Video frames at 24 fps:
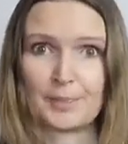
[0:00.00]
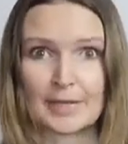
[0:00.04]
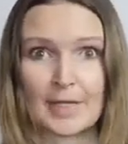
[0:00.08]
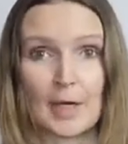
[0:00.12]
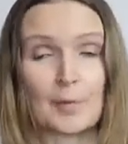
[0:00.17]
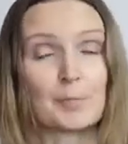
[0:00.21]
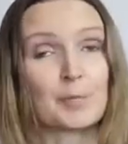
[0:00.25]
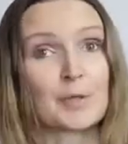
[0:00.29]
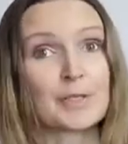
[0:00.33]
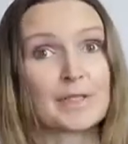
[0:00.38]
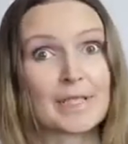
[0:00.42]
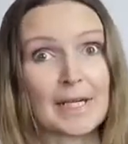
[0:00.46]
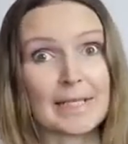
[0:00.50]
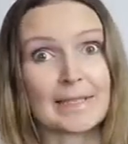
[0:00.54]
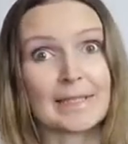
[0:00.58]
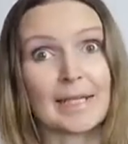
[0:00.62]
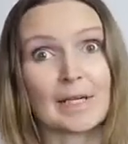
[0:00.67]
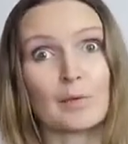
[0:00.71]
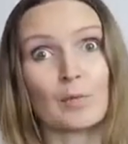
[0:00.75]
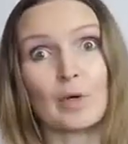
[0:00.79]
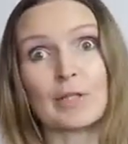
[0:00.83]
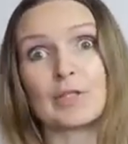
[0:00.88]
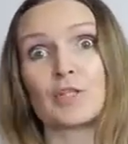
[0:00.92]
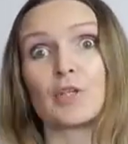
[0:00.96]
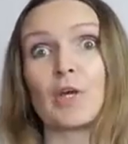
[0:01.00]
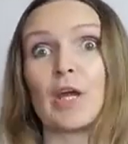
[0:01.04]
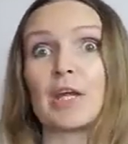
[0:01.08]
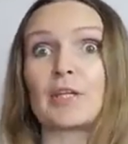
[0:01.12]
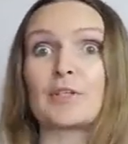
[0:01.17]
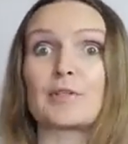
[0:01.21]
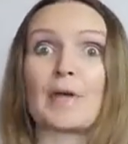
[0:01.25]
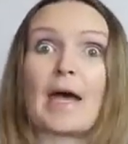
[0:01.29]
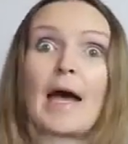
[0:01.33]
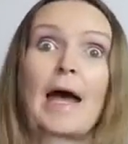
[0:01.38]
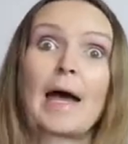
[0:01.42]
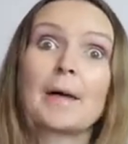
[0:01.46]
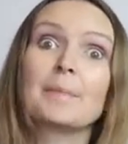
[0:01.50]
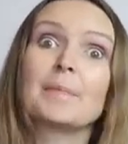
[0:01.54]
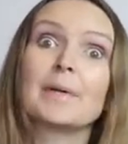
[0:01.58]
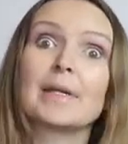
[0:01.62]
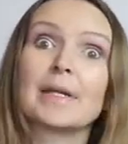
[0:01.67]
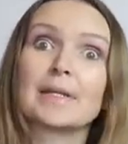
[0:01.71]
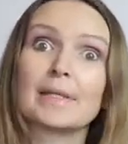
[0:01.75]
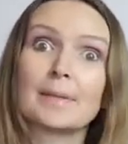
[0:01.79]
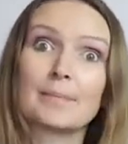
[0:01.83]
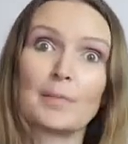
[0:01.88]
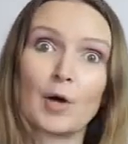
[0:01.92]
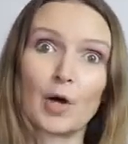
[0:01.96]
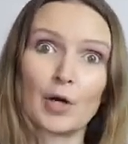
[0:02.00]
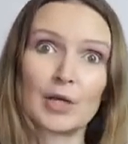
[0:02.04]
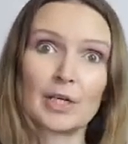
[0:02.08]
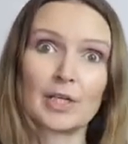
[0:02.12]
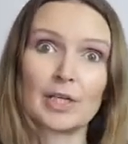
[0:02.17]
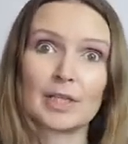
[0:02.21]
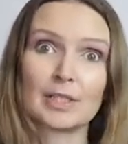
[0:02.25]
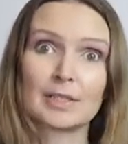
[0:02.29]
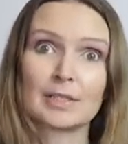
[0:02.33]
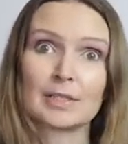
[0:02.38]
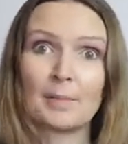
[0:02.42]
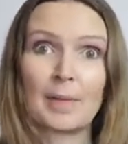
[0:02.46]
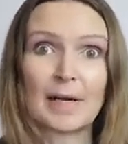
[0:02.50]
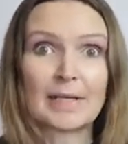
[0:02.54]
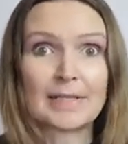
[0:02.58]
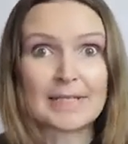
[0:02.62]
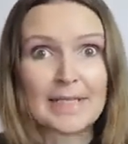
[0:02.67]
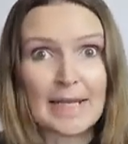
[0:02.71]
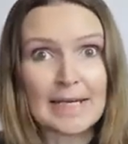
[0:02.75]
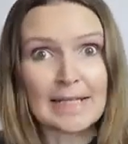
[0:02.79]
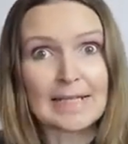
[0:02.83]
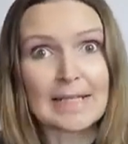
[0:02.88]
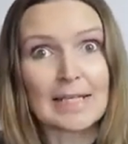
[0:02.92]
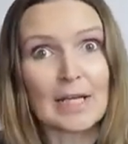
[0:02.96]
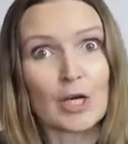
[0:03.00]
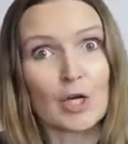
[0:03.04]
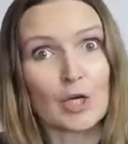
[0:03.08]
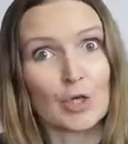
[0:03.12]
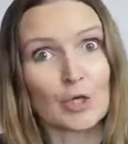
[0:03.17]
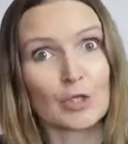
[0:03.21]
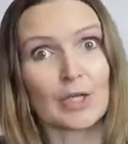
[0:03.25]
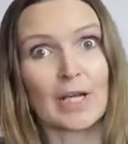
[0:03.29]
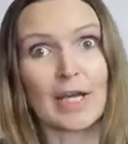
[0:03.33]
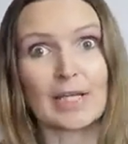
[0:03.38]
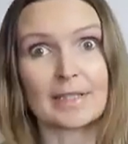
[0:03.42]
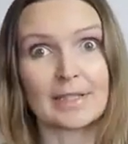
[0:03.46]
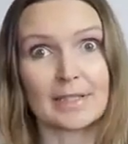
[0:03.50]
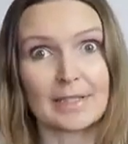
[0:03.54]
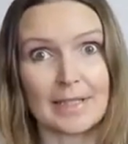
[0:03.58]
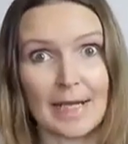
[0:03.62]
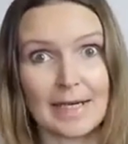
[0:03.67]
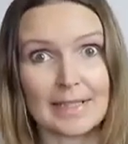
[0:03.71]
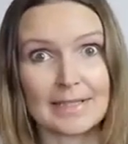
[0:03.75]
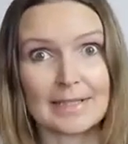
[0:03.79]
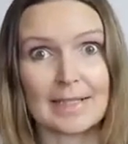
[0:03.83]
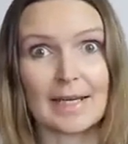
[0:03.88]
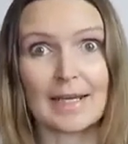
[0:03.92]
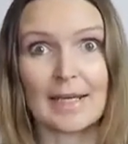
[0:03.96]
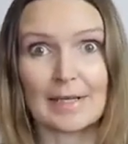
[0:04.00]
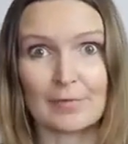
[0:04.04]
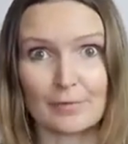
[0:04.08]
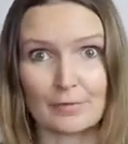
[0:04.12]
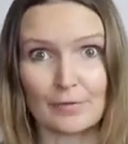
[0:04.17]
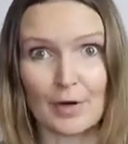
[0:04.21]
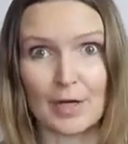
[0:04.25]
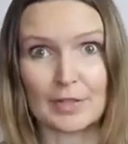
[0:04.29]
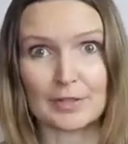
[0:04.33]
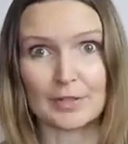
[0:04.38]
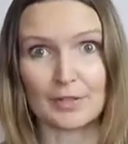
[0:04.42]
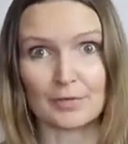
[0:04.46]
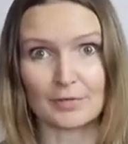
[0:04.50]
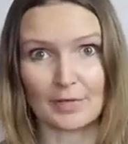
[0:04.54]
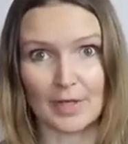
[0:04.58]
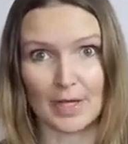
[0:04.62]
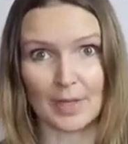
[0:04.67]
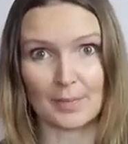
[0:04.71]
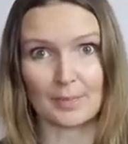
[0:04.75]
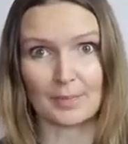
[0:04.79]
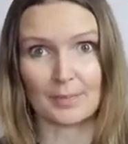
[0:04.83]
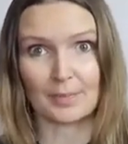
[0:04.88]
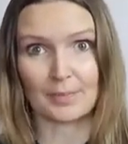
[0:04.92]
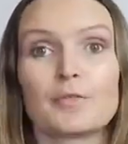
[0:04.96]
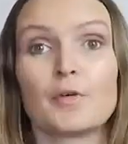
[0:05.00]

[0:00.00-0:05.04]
They're predicting what's going to happen in the market by taking a look at the data in front of them.